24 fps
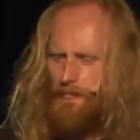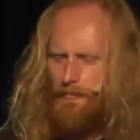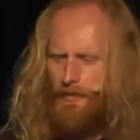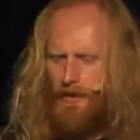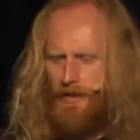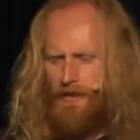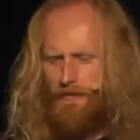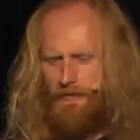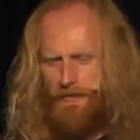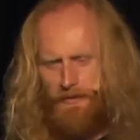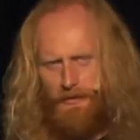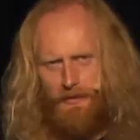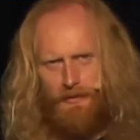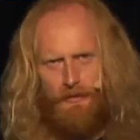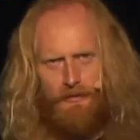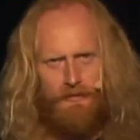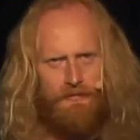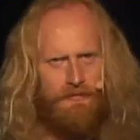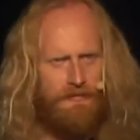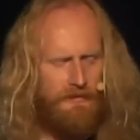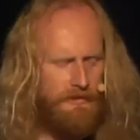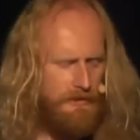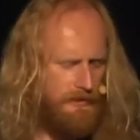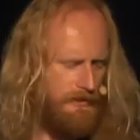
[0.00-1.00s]

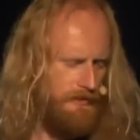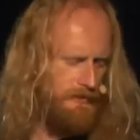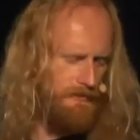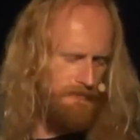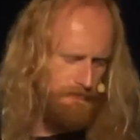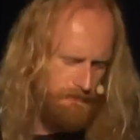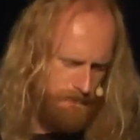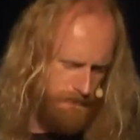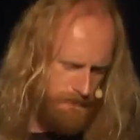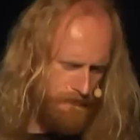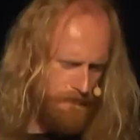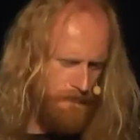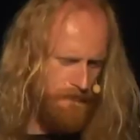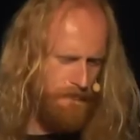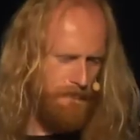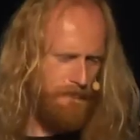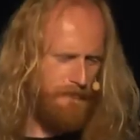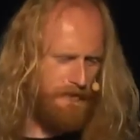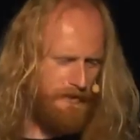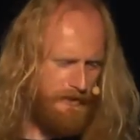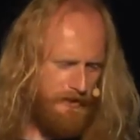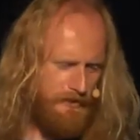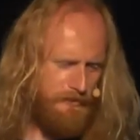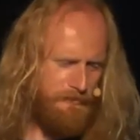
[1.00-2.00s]
Bioethanol uh,
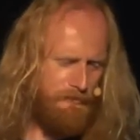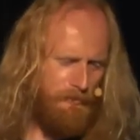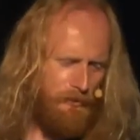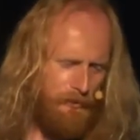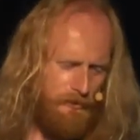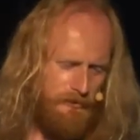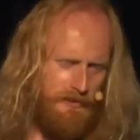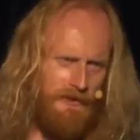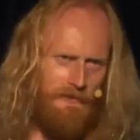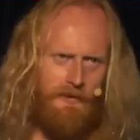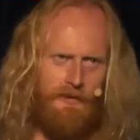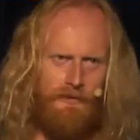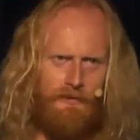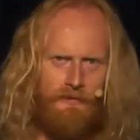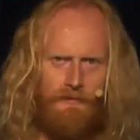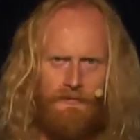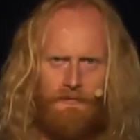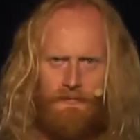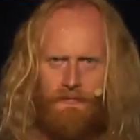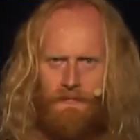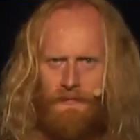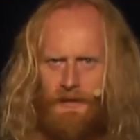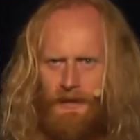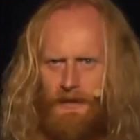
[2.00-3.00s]
is more difficult,